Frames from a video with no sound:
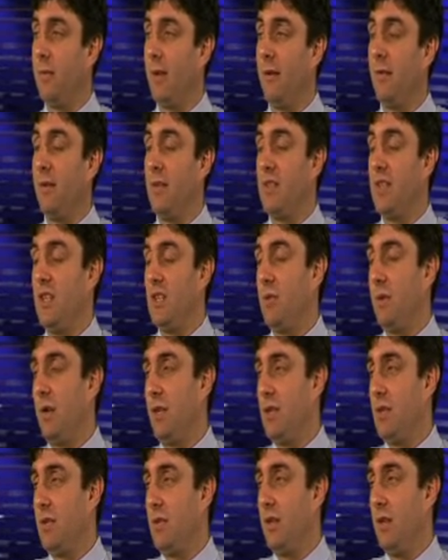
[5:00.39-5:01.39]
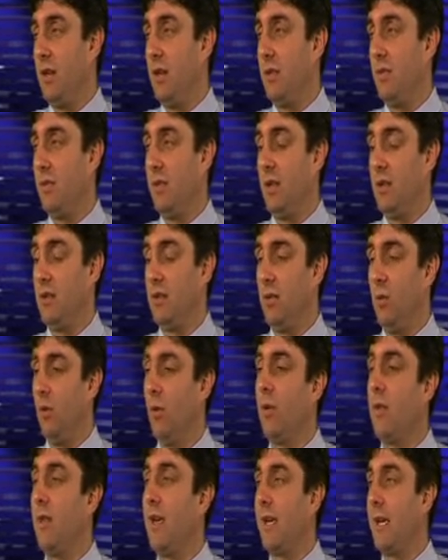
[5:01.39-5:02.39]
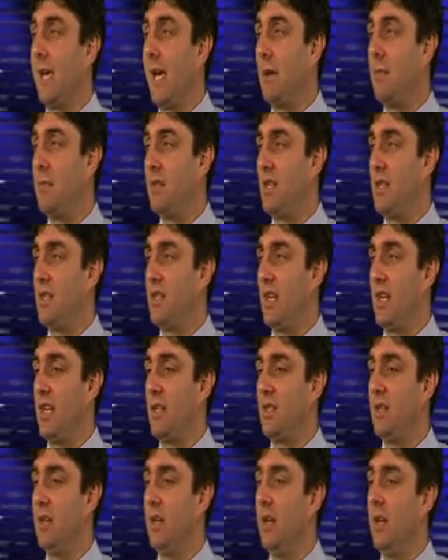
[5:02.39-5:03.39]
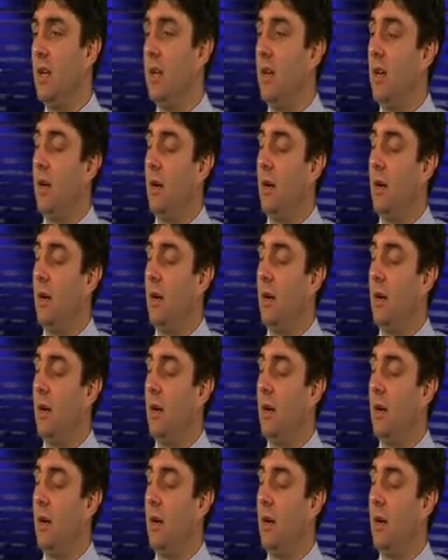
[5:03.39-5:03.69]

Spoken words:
They're in a situation that all of their games this season